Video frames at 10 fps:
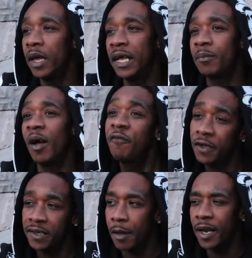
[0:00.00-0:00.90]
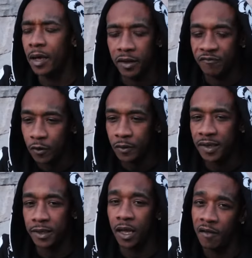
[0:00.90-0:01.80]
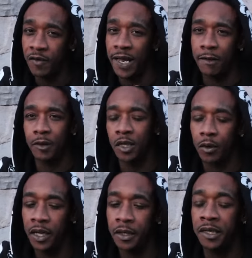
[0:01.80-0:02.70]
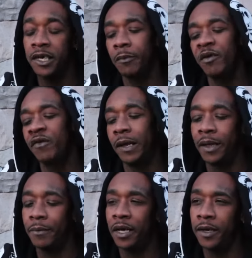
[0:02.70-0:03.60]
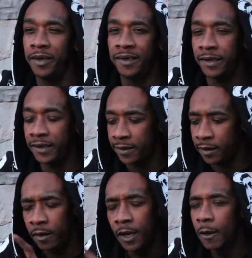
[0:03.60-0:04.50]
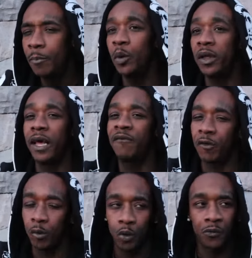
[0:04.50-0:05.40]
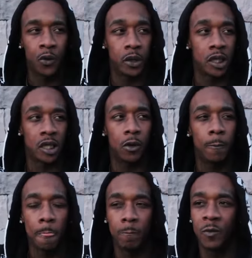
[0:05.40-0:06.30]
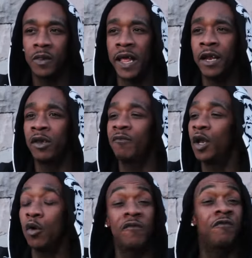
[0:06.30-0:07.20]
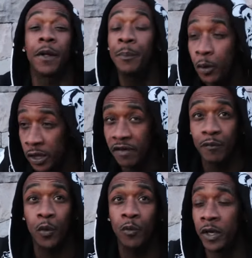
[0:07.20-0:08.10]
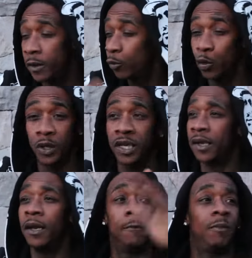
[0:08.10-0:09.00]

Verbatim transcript: It's my coming out here for a reason. Y'all finna have a show out here. DW Flame coming out here. TZ, Pookie F and Rue throwing the show. Right. They don't even know the Pookie F and Rue, but Rue is.